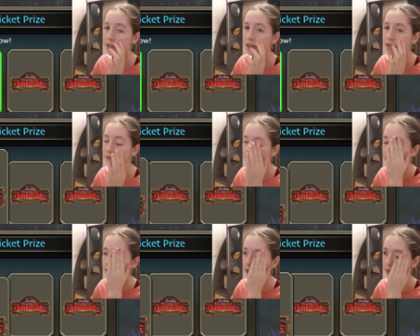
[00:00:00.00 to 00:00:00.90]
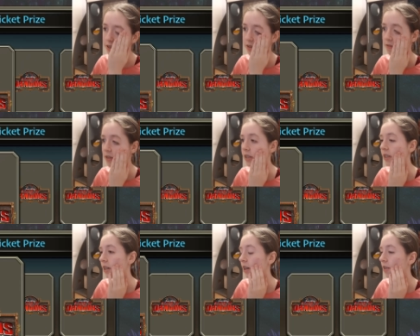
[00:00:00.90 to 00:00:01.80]
I should have known. I should have really
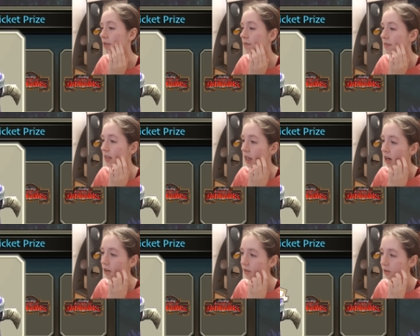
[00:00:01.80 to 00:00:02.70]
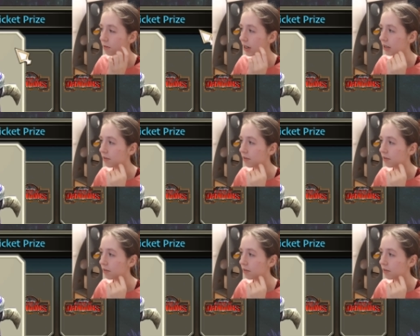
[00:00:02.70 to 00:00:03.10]
known. Also, one